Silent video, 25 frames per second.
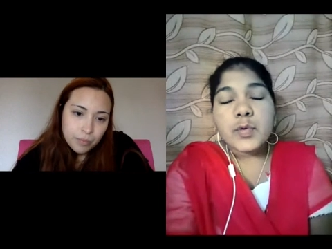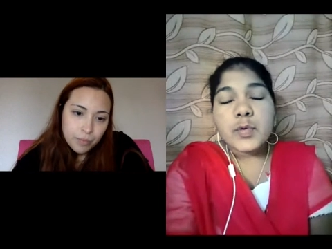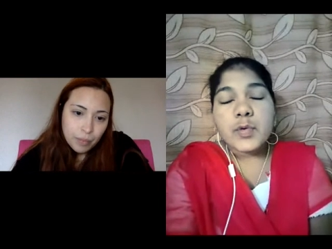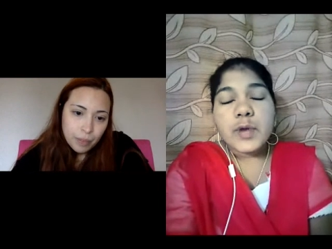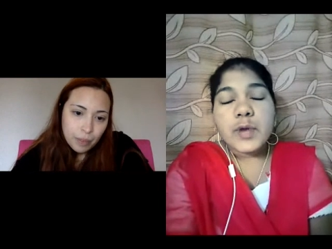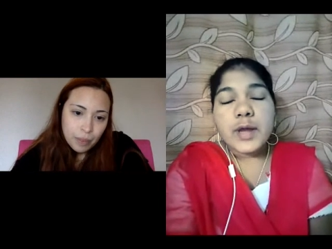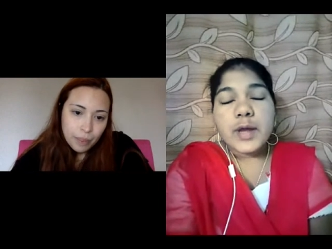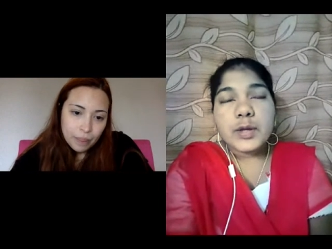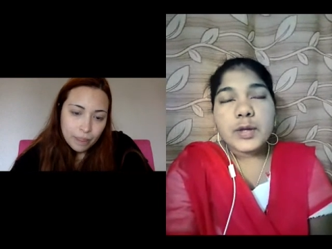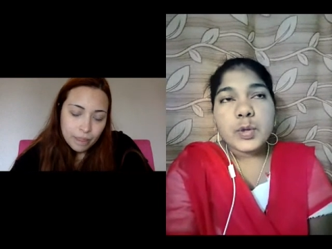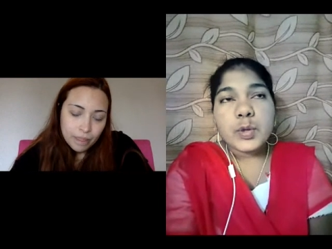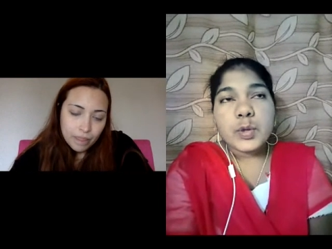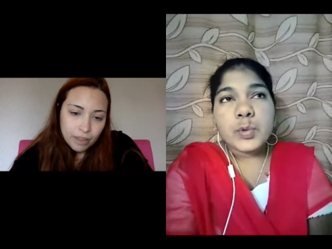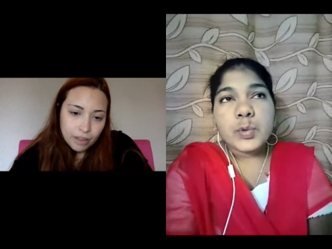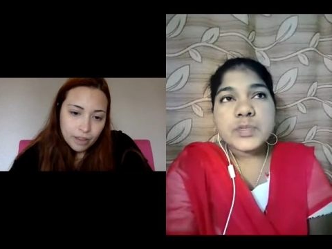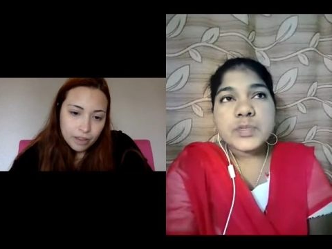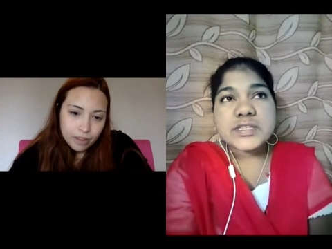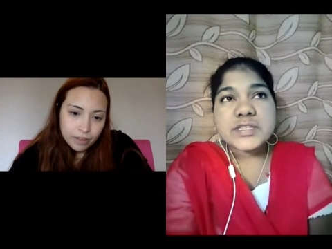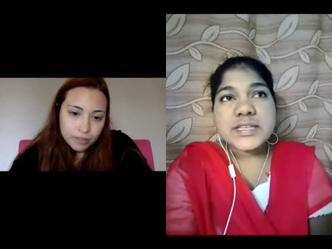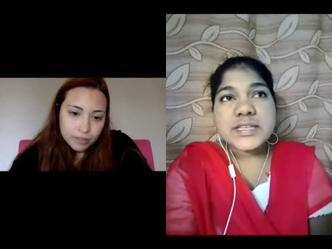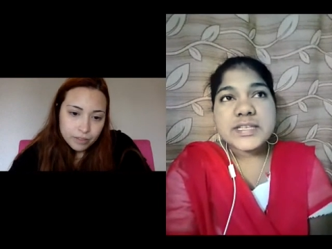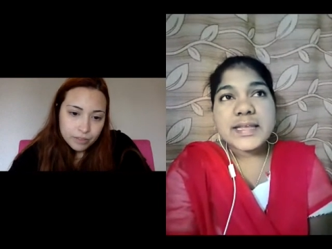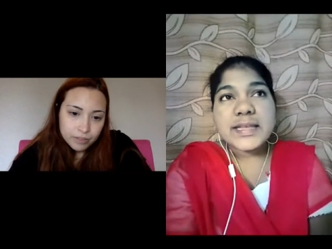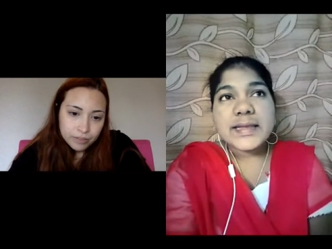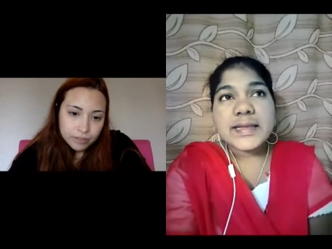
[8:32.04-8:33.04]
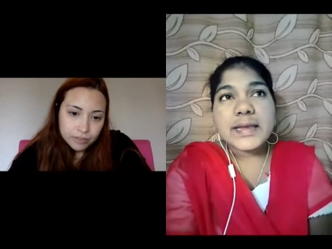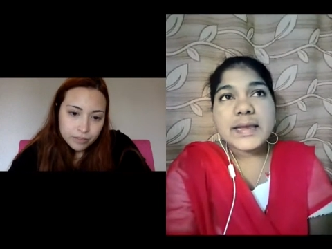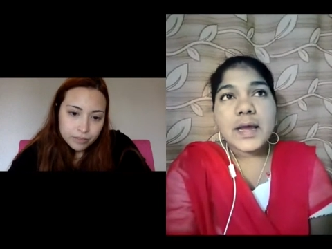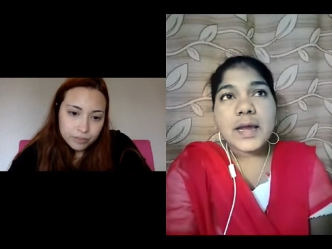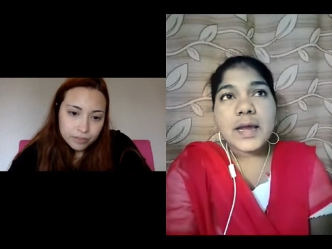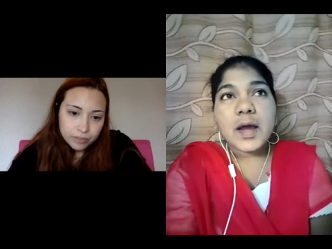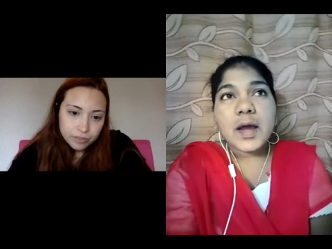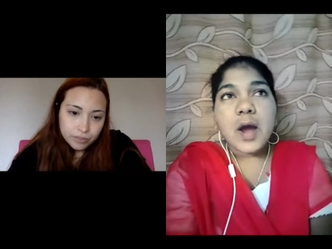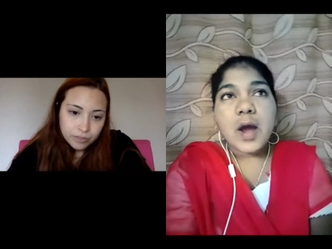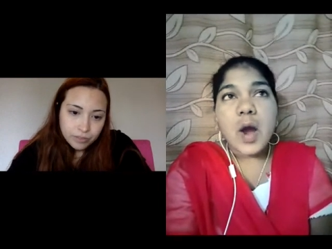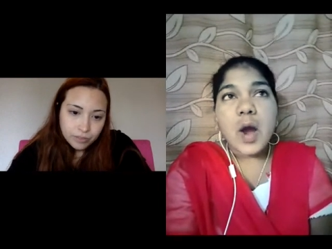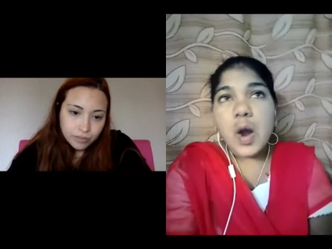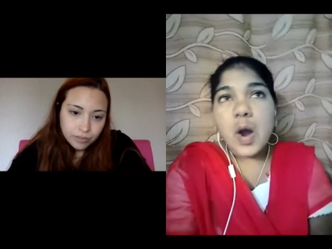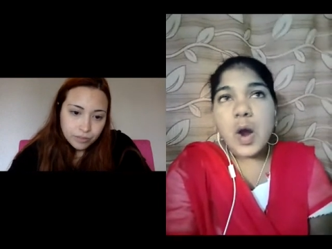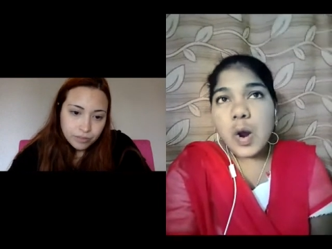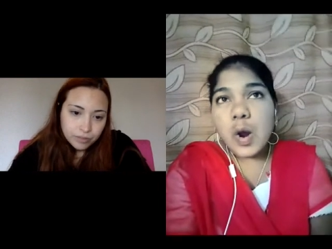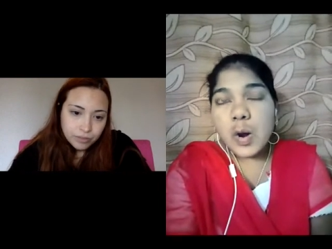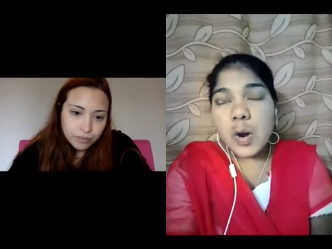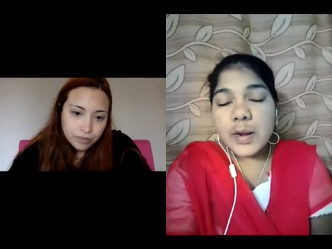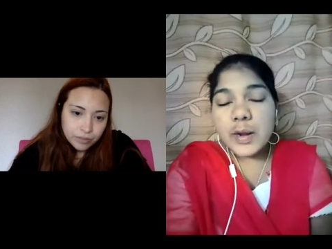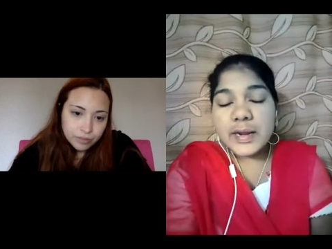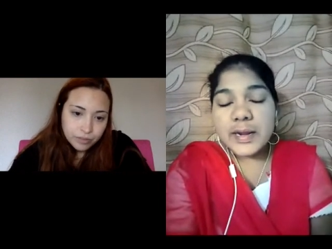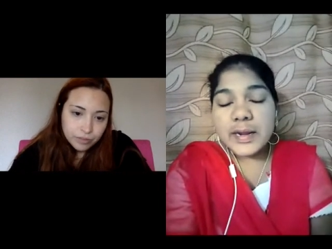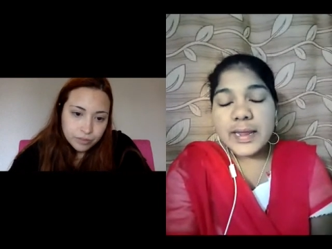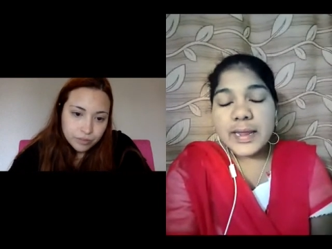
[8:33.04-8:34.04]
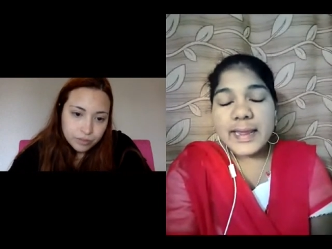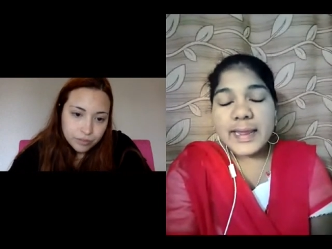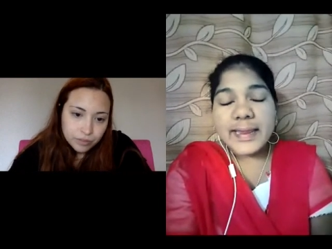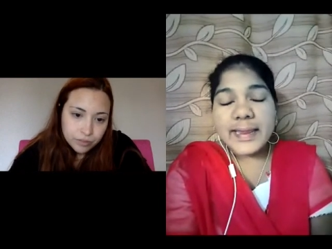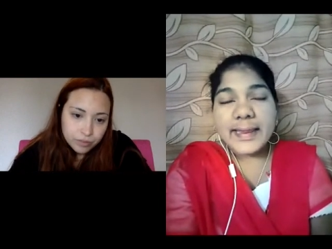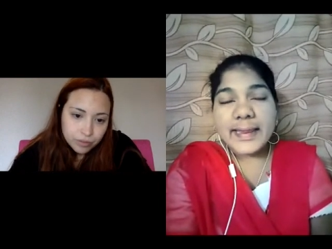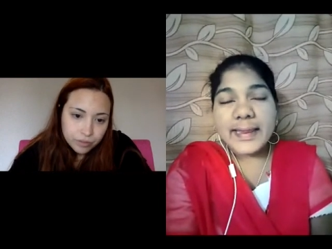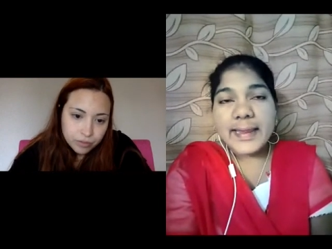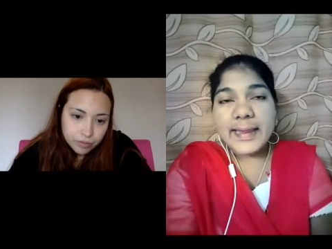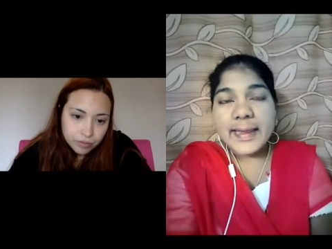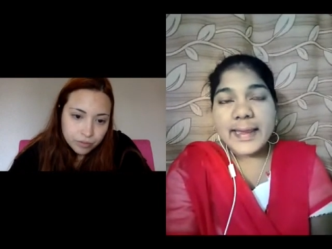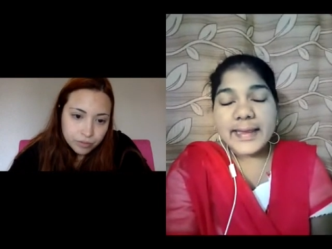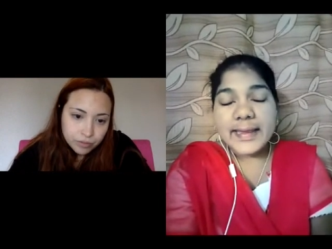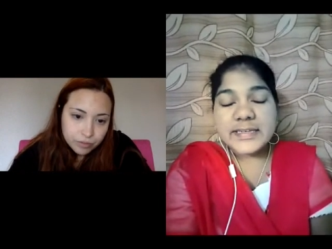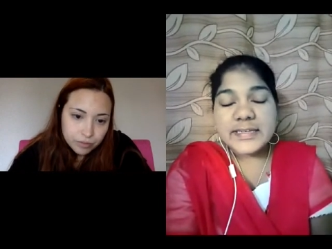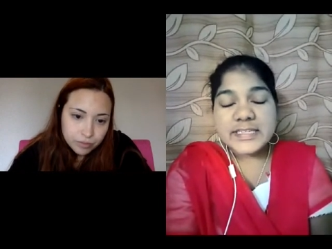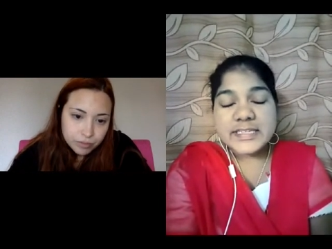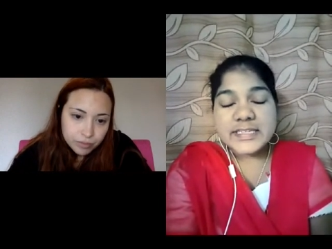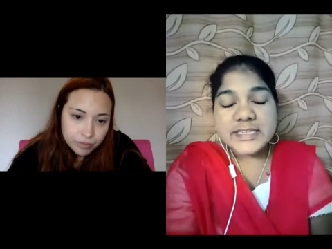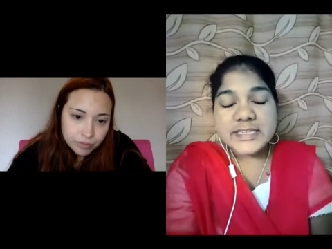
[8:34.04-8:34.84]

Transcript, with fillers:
Speaker 1: are using on, yet.